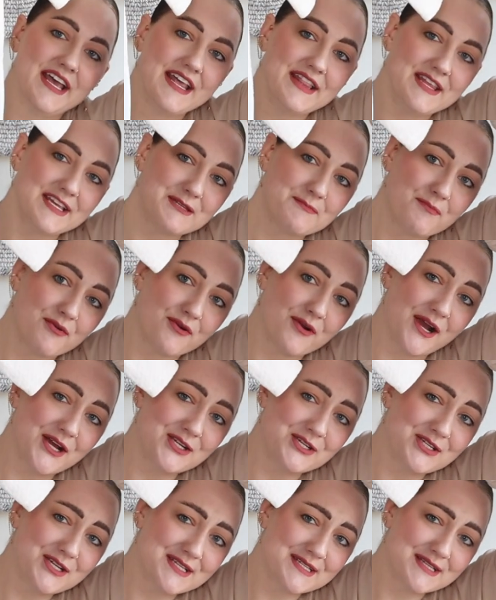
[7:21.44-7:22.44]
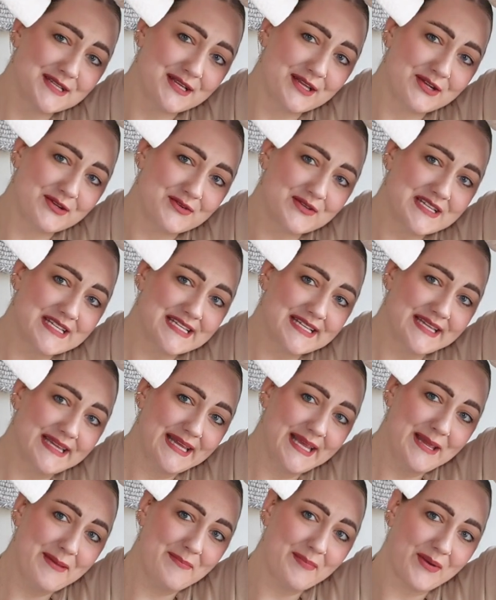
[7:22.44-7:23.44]
this precious little
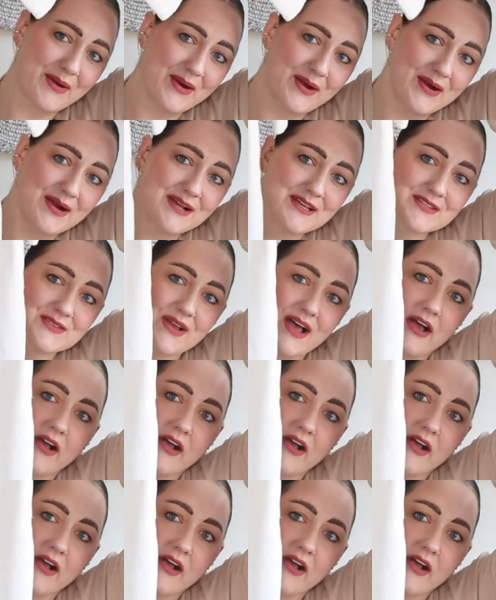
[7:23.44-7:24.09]
sleeper. So